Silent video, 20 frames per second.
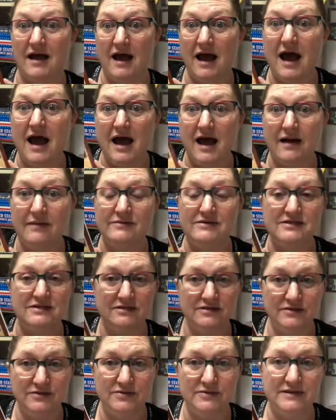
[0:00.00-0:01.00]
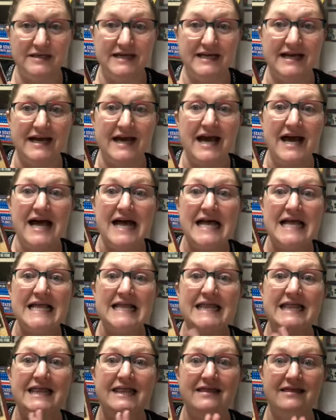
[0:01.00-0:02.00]
absolutely
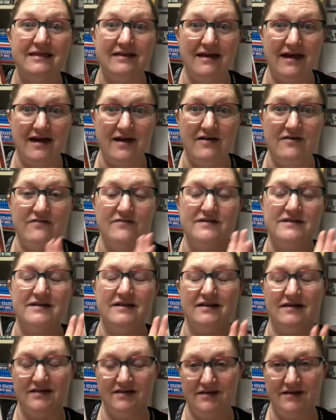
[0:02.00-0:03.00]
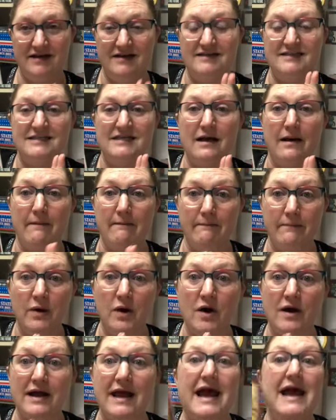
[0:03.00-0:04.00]
loved this
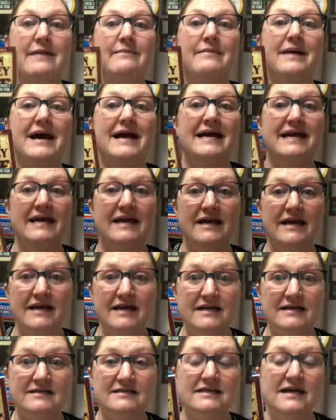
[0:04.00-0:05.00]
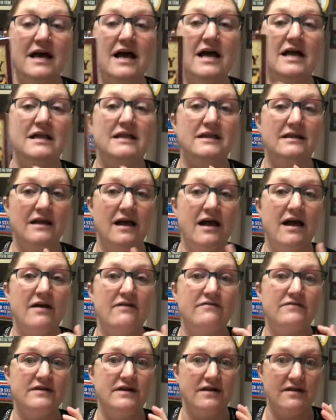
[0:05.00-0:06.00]
book and my kids
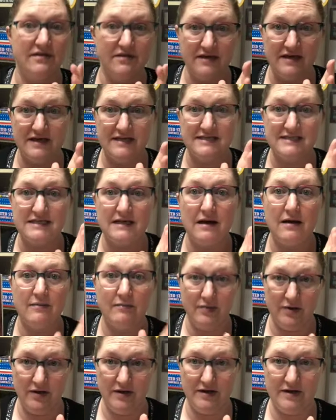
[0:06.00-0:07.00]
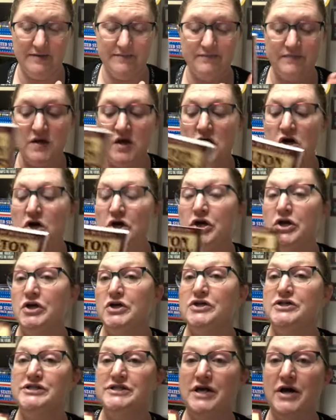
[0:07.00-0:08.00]
loved this book.
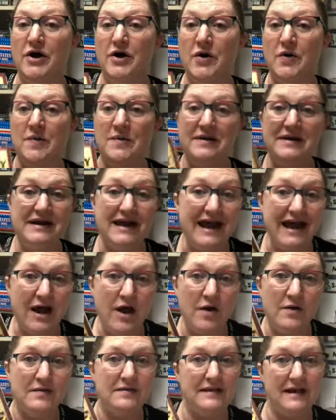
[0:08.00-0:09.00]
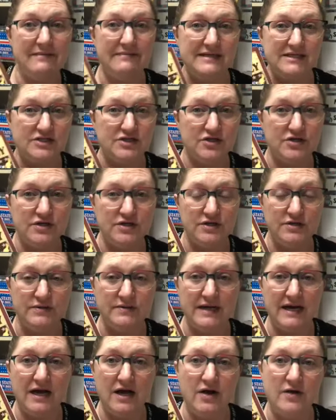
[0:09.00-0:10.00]
So now let me turn
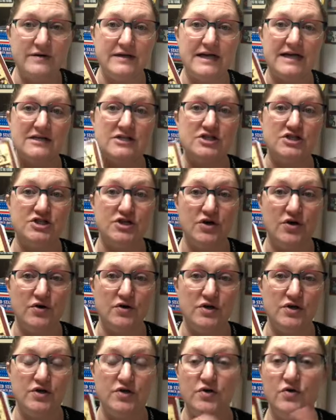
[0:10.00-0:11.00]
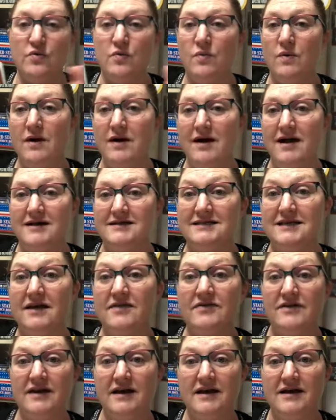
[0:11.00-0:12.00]
you around and show you what
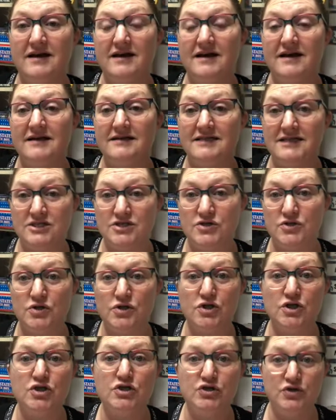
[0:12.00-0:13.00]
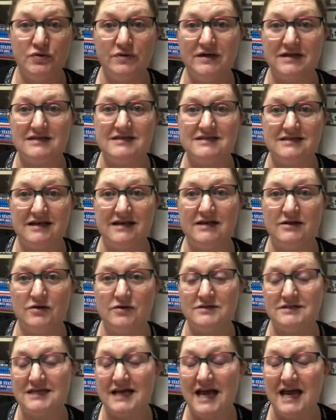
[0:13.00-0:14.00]
the digital unit study
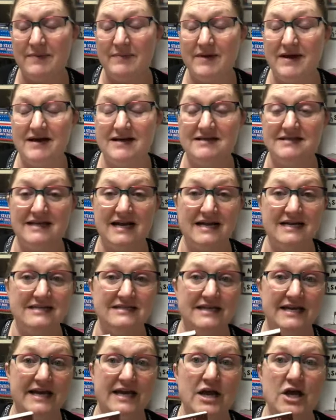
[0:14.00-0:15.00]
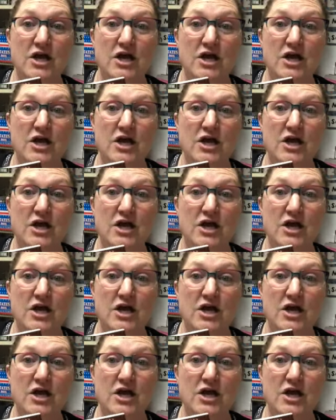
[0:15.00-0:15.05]
looks like because that is a